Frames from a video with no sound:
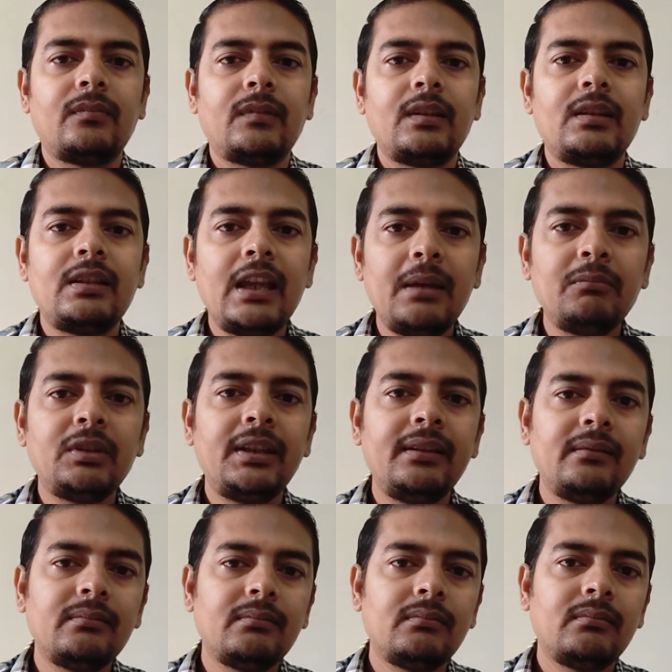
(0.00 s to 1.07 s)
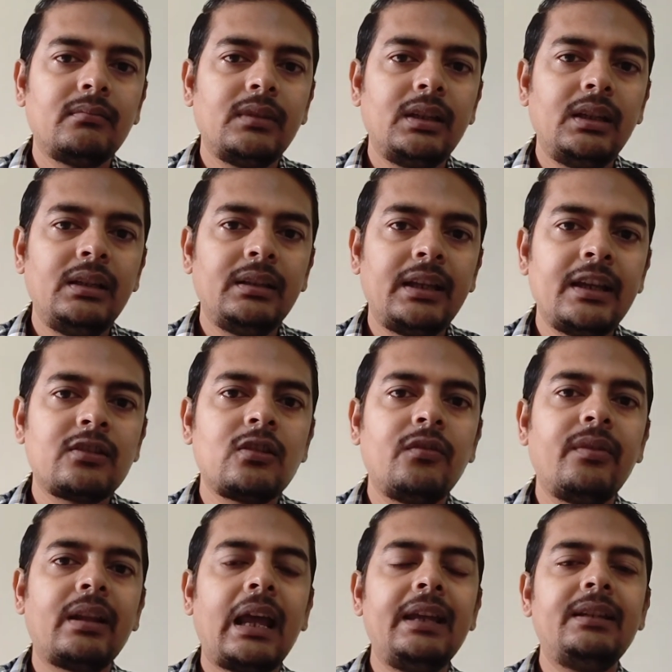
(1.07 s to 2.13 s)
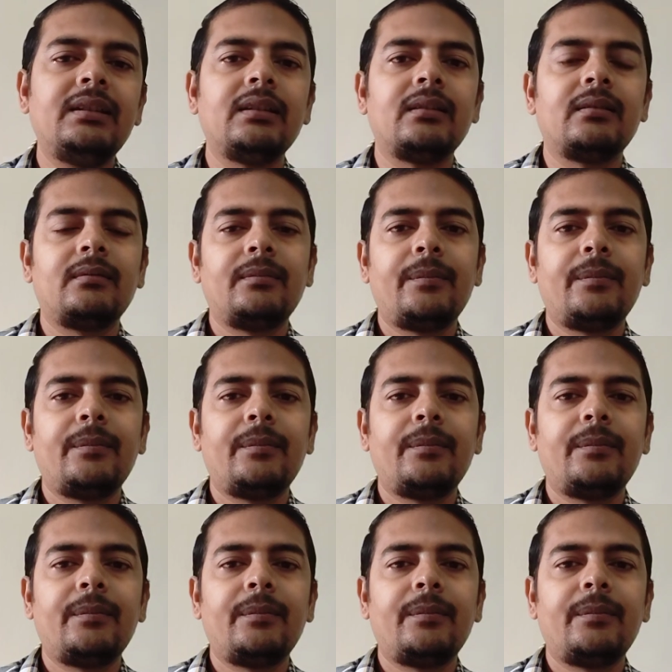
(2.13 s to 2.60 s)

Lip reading: Same thing in case of variety.